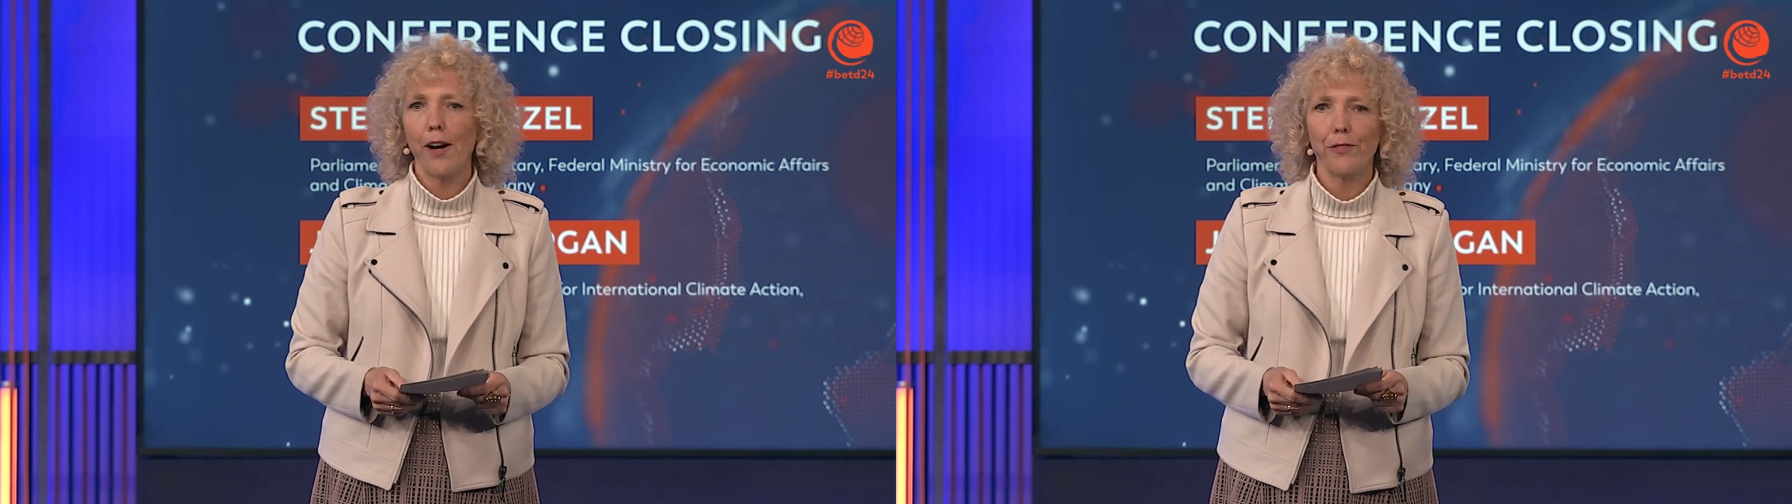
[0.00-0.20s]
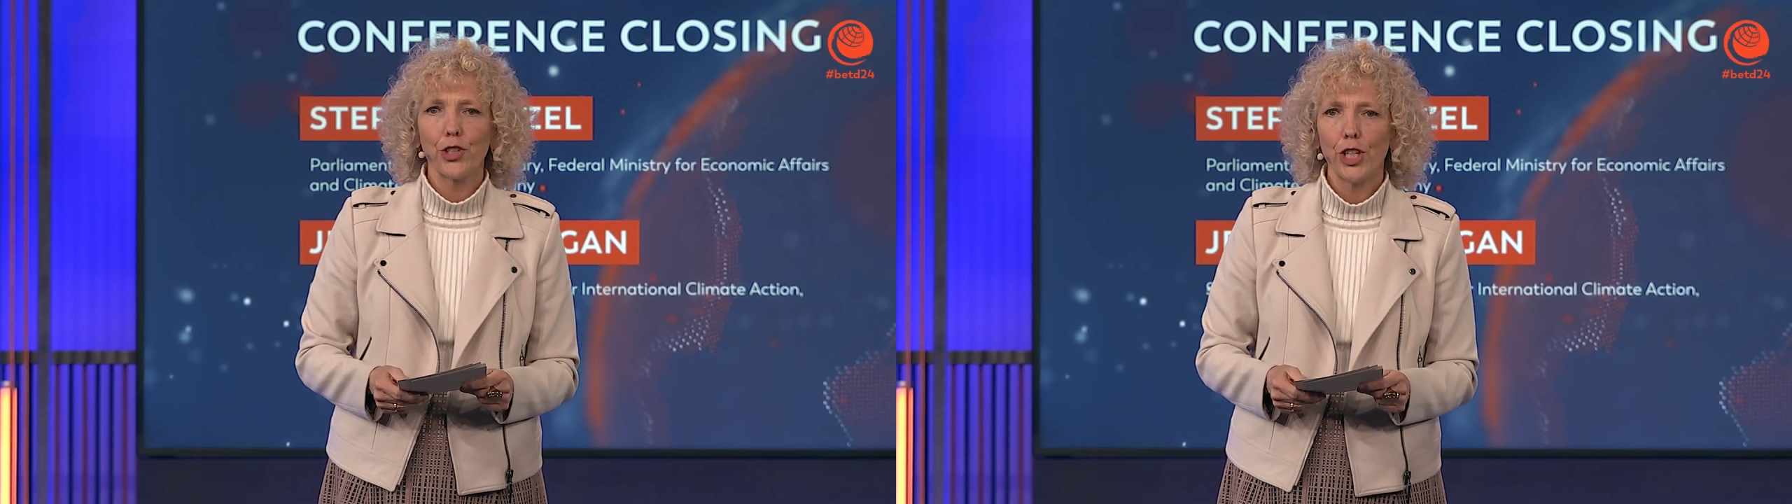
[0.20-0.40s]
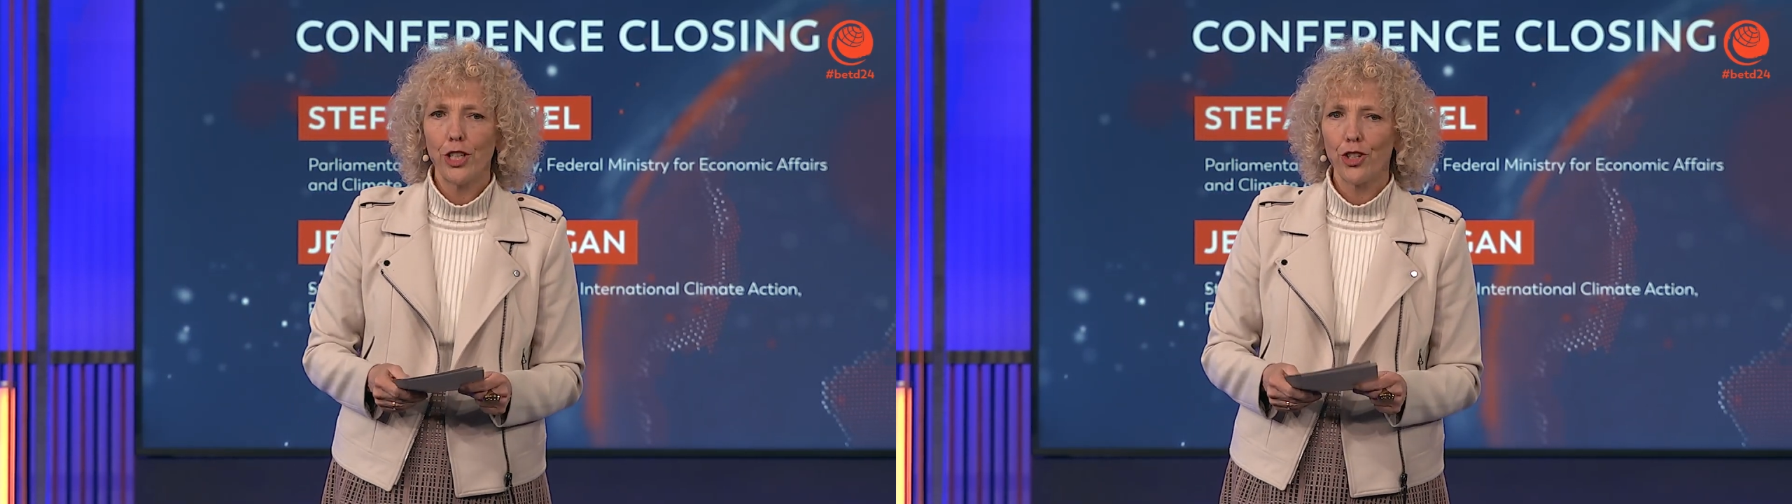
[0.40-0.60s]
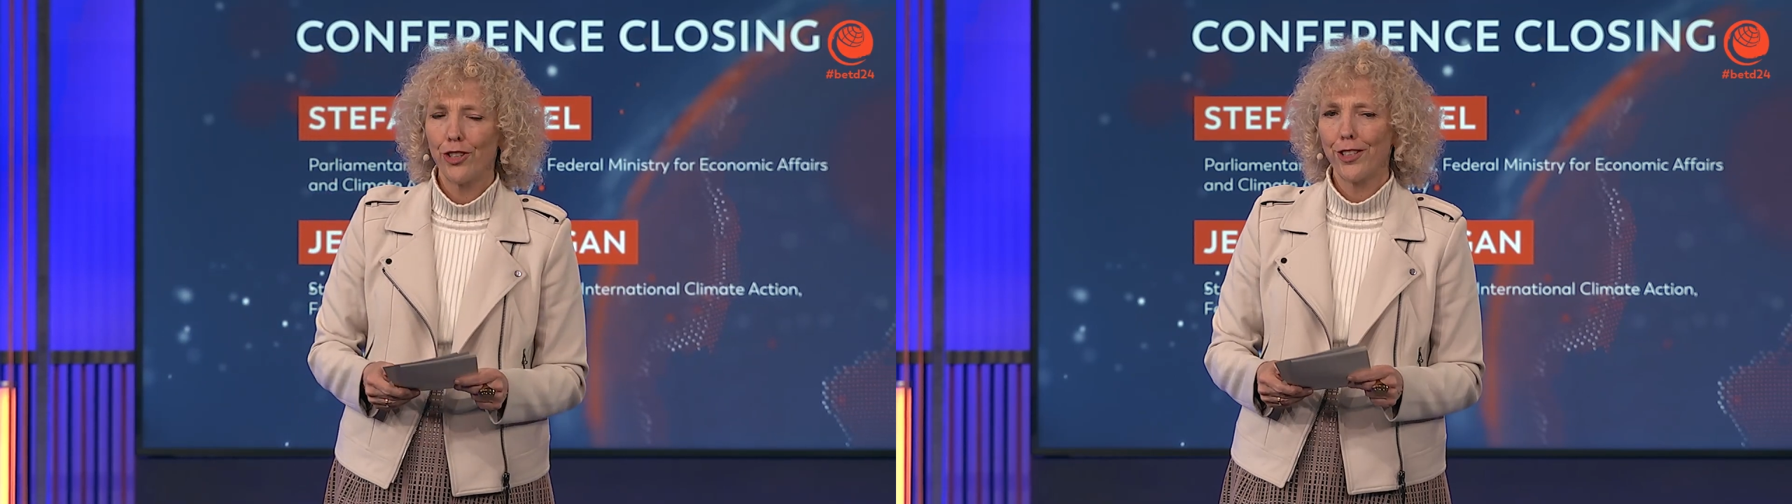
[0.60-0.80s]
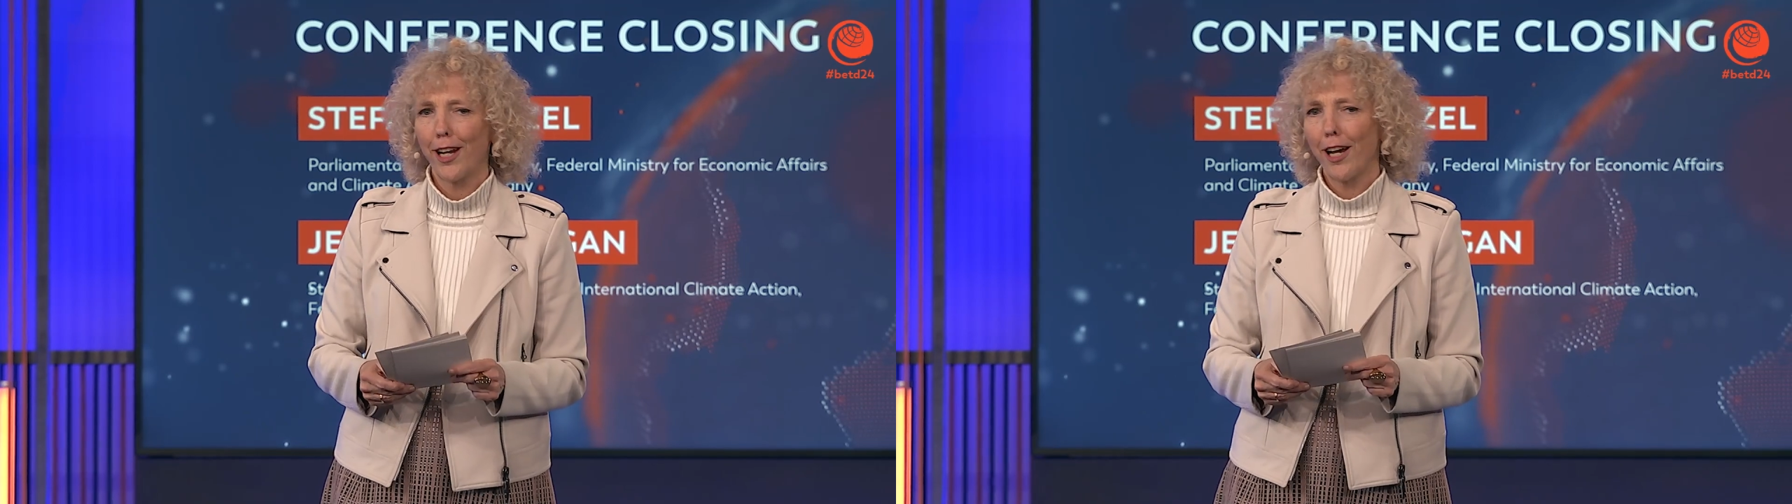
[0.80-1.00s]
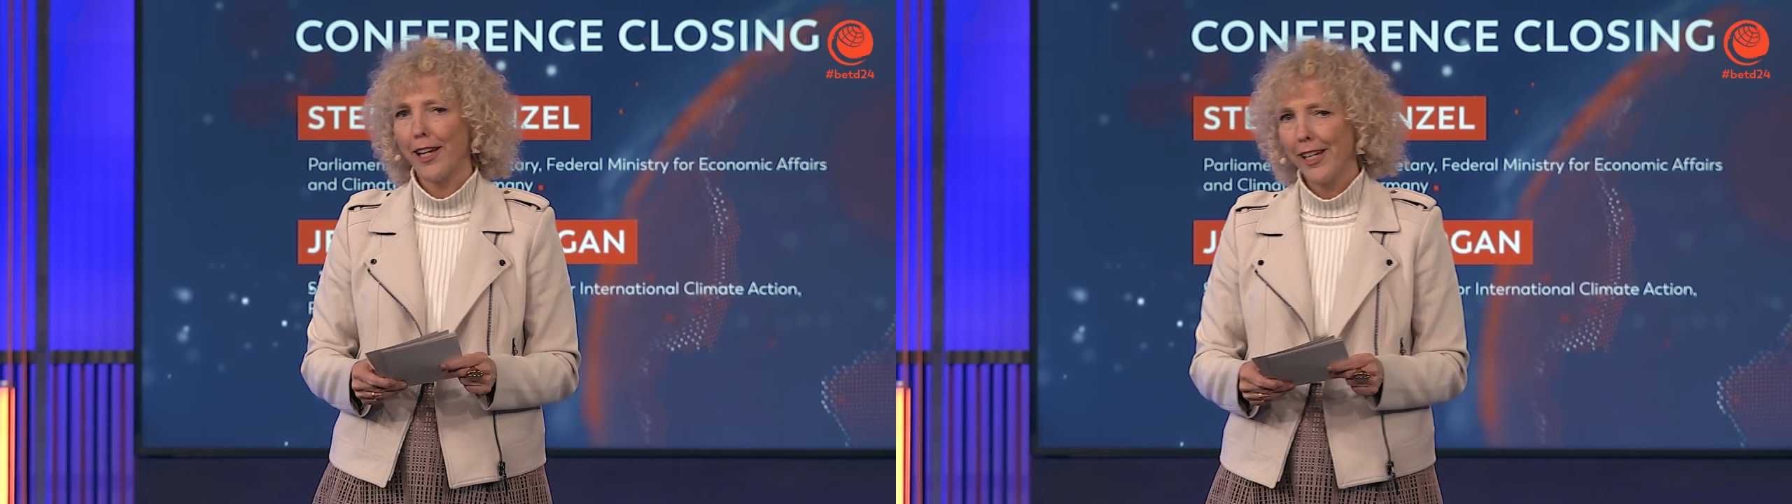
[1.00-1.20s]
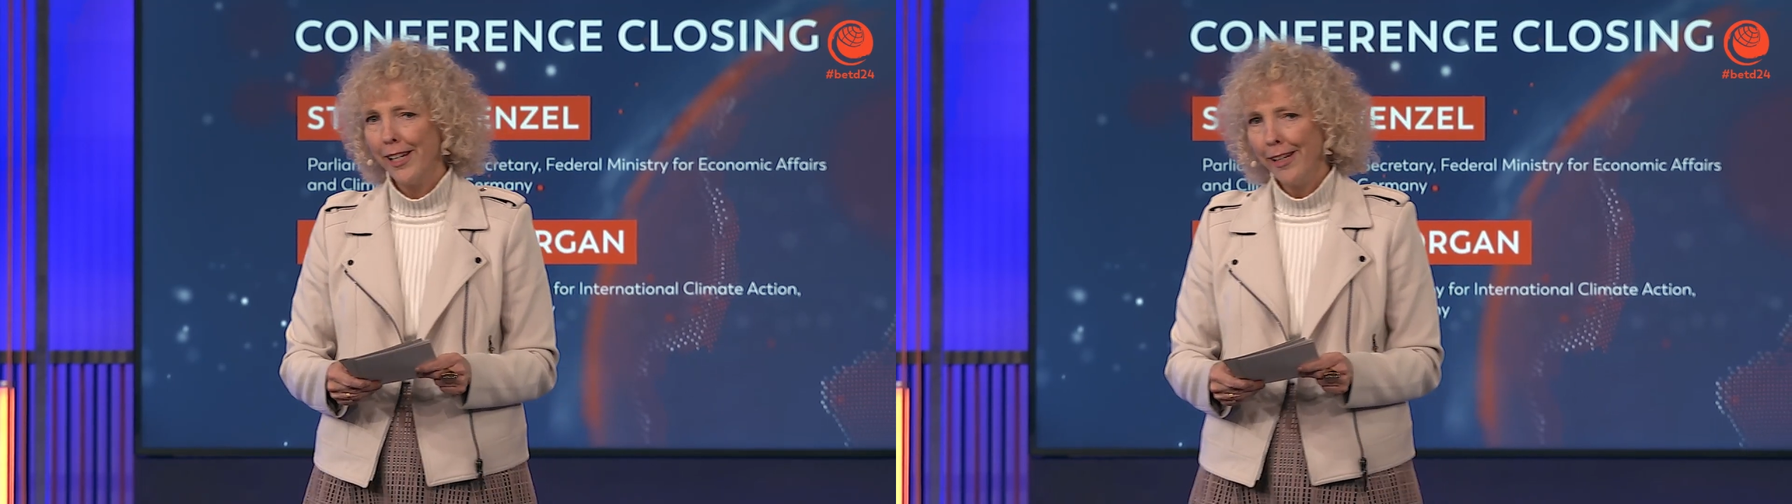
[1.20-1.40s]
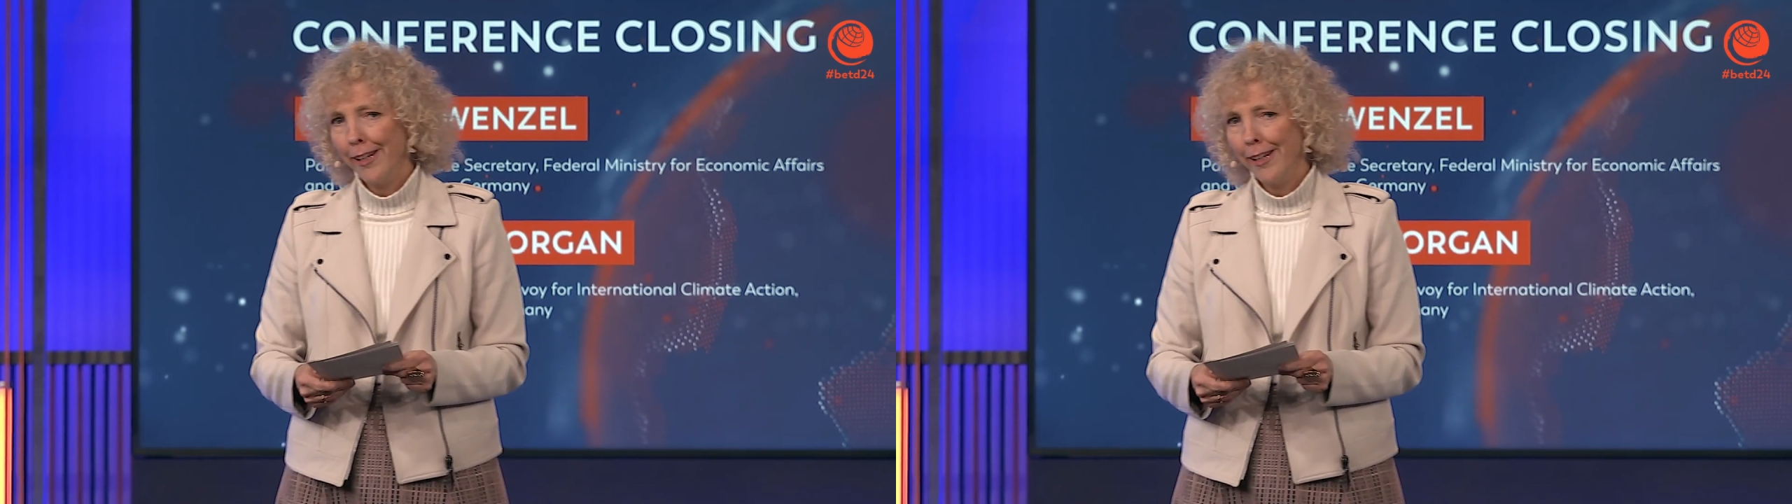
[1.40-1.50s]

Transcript: conversations that I